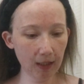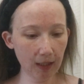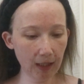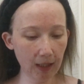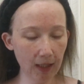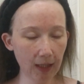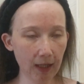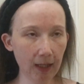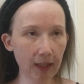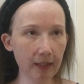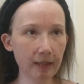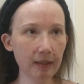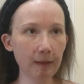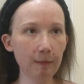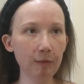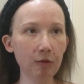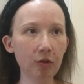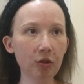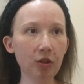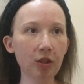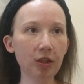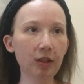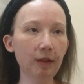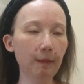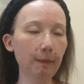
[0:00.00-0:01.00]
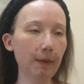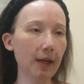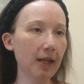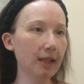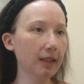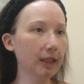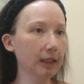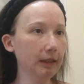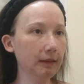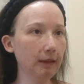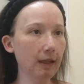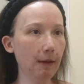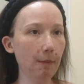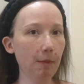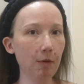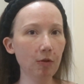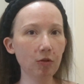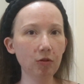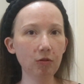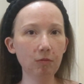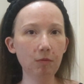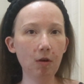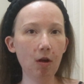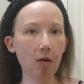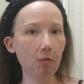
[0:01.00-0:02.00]
And I'm just gonna basically put
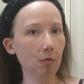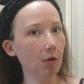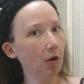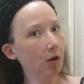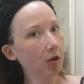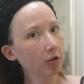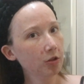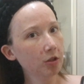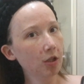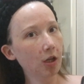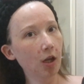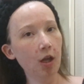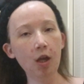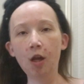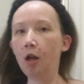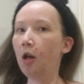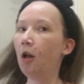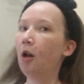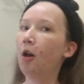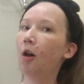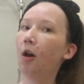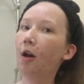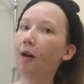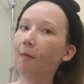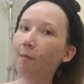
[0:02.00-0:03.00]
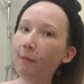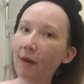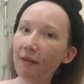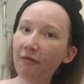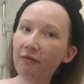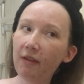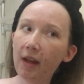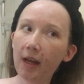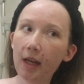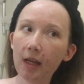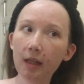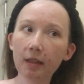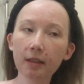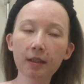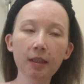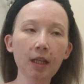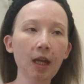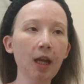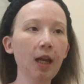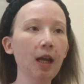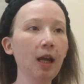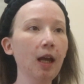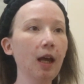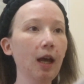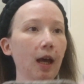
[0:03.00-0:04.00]
some hot water on my face
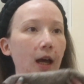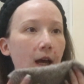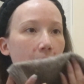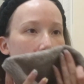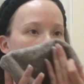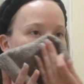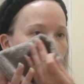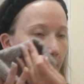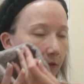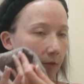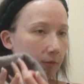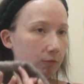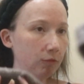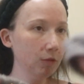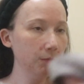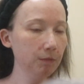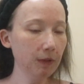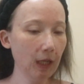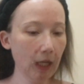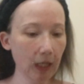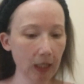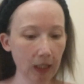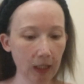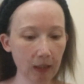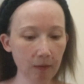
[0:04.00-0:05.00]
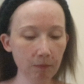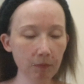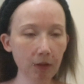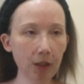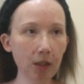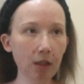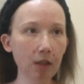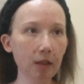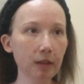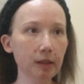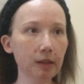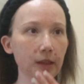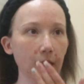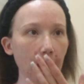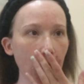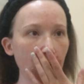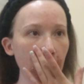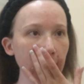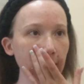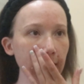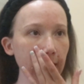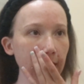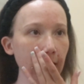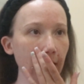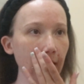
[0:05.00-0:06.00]
and rub that in because
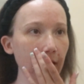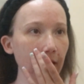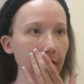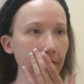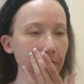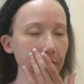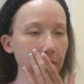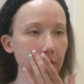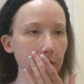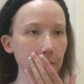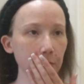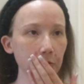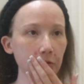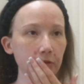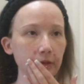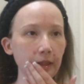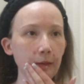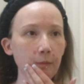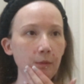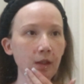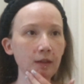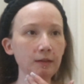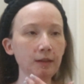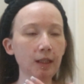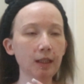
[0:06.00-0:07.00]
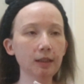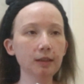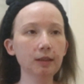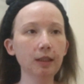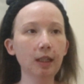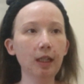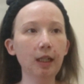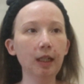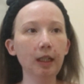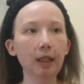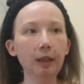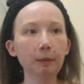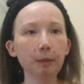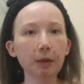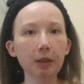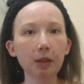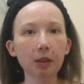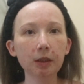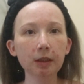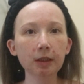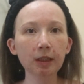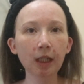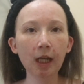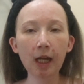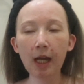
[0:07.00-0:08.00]
I did have some cream on last night
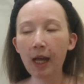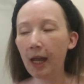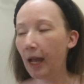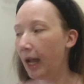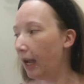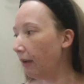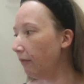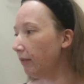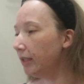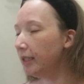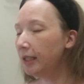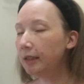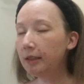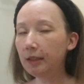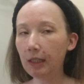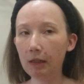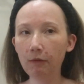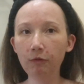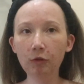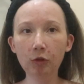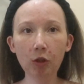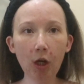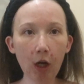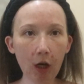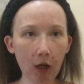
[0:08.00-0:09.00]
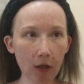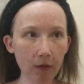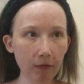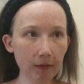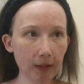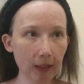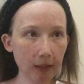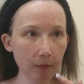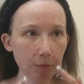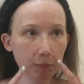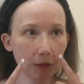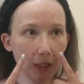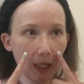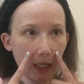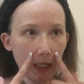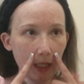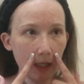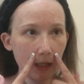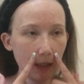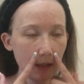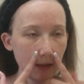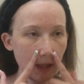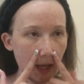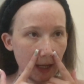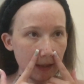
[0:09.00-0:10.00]
because ever since I've got off this plane,
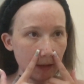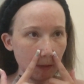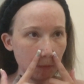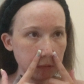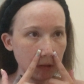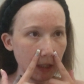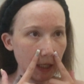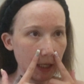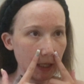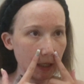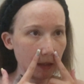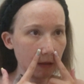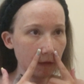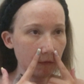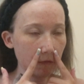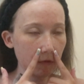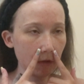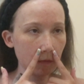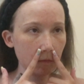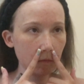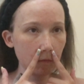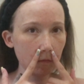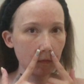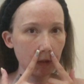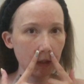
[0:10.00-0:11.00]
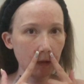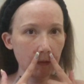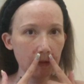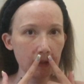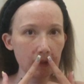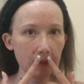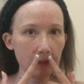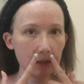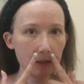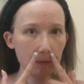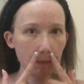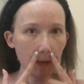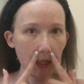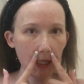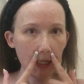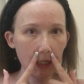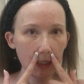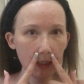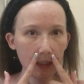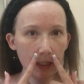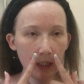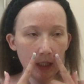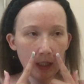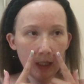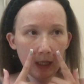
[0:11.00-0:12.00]
like the plane from when I went to
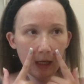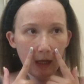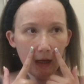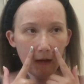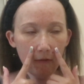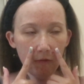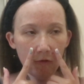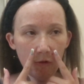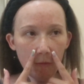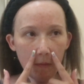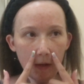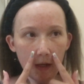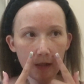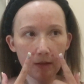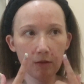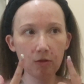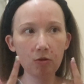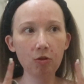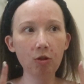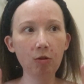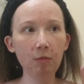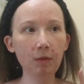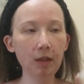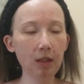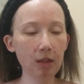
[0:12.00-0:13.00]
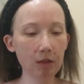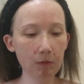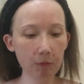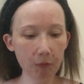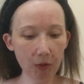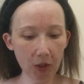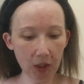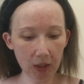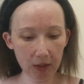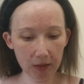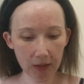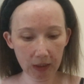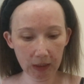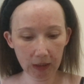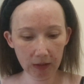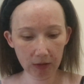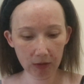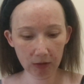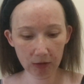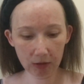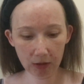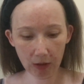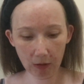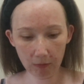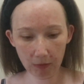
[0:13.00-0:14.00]
Spain, I've come out in so many spots and it's
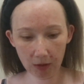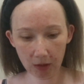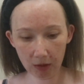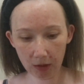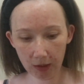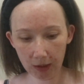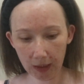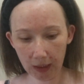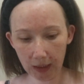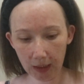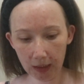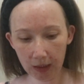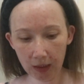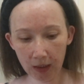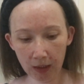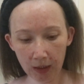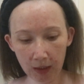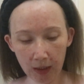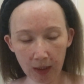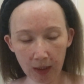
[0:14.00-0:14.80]
so annoying.